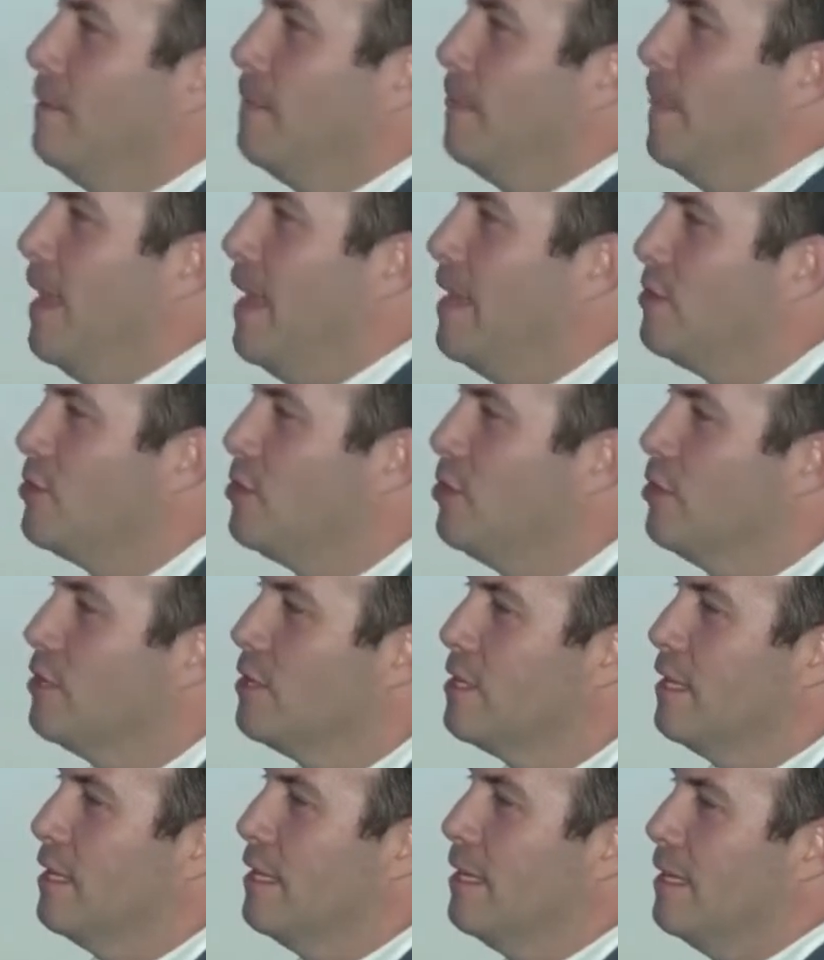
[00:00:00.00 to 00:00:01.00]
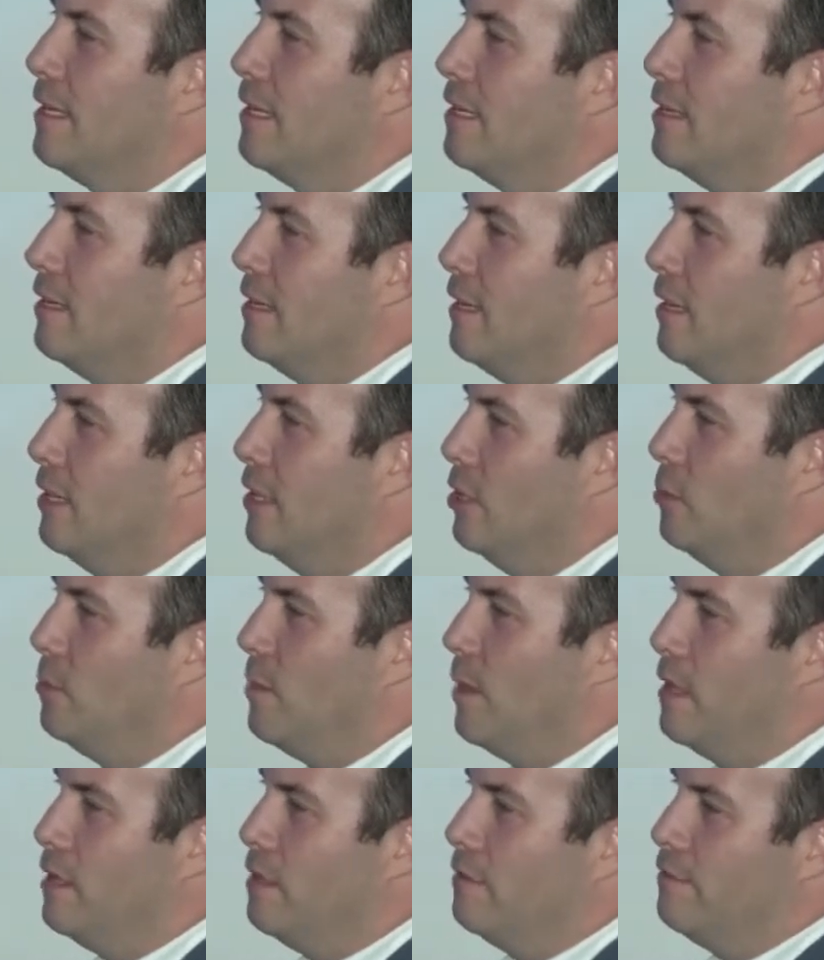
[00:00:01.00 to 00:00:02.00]
It took a little
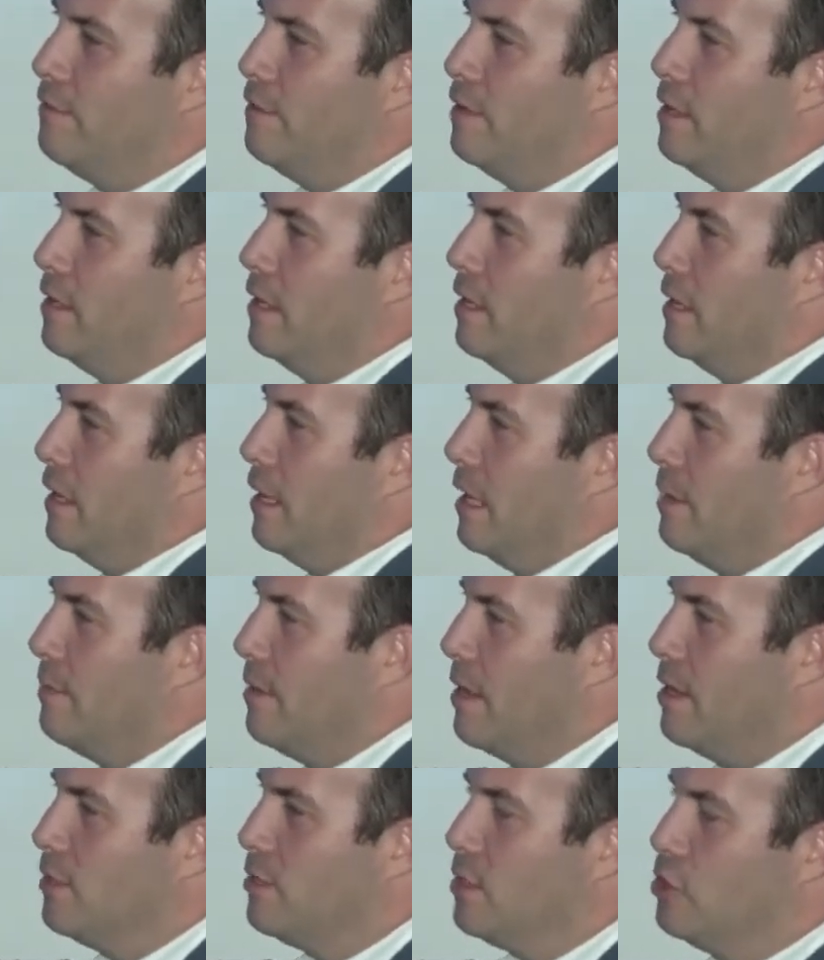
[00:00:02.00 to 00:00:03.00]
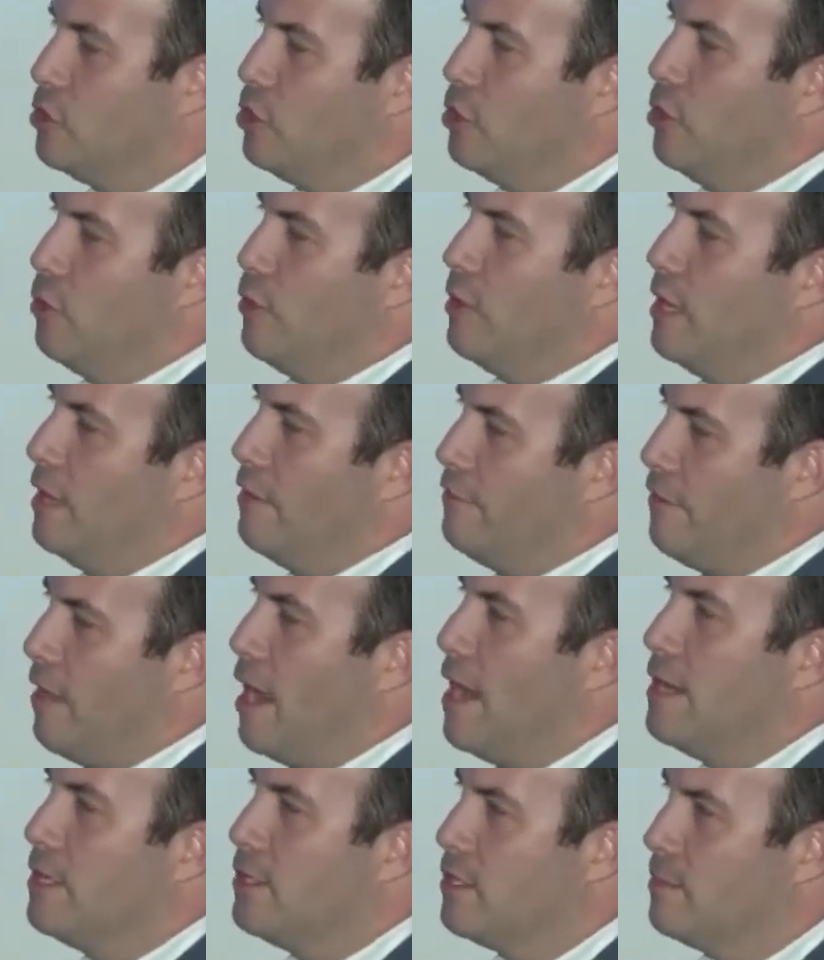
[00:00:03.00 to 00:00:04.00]
bit of emails ingenuity,
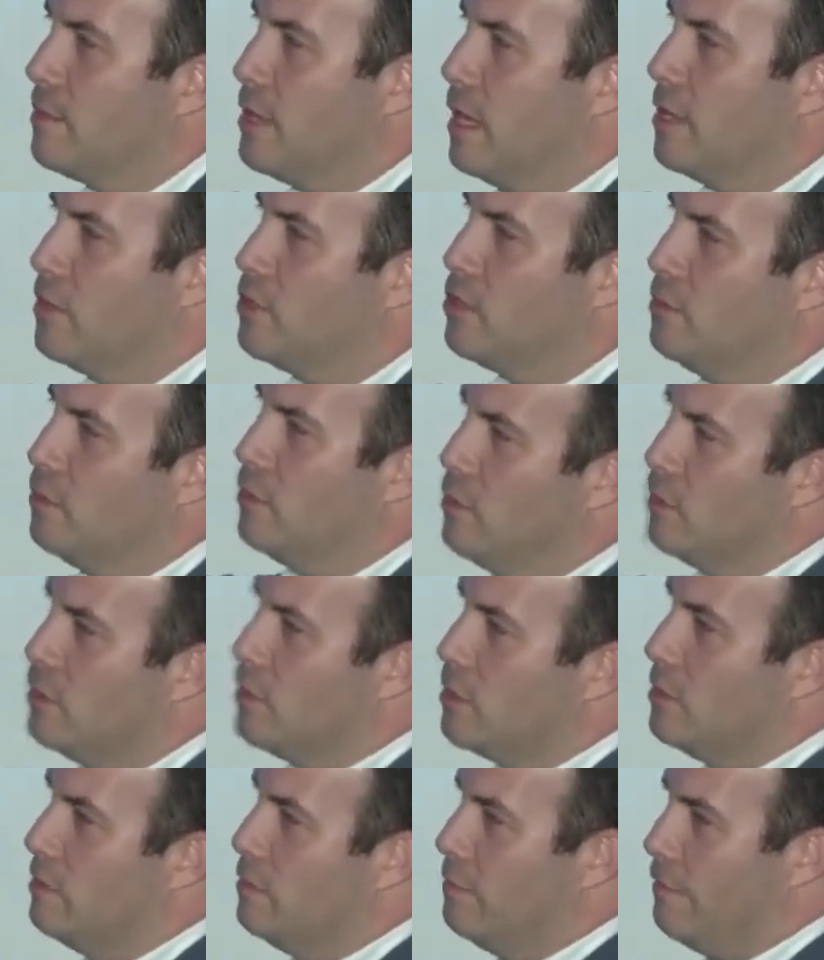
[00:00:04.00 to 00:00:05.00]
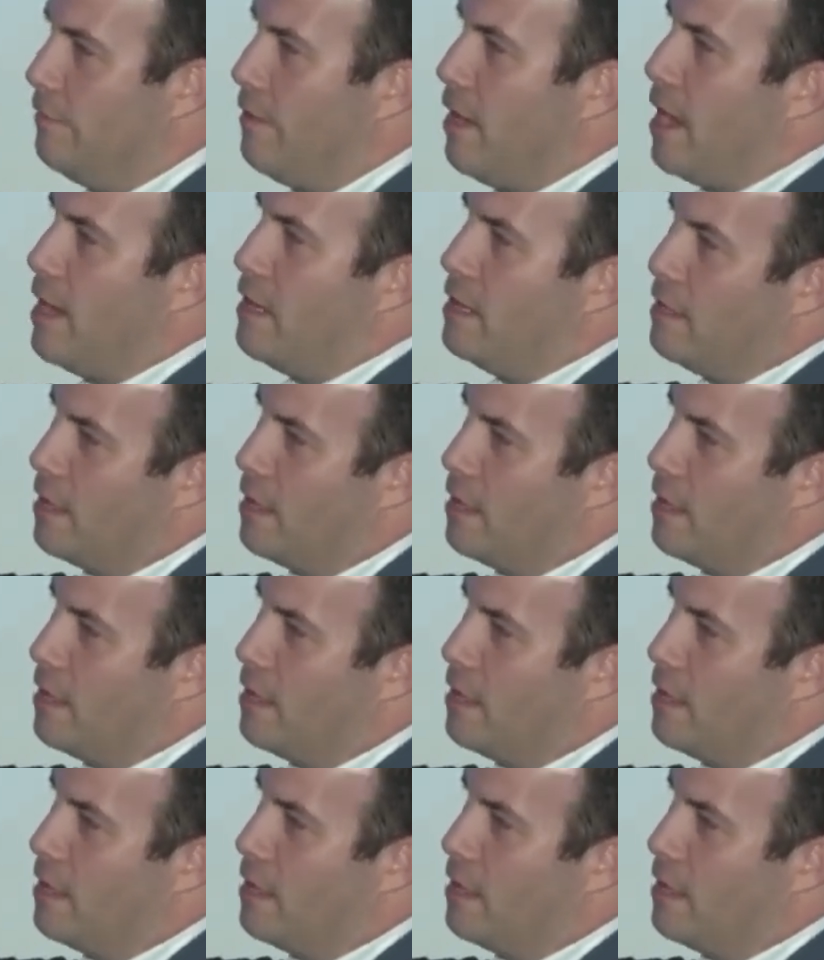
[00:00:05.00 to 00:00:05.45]
finding some customers, finding the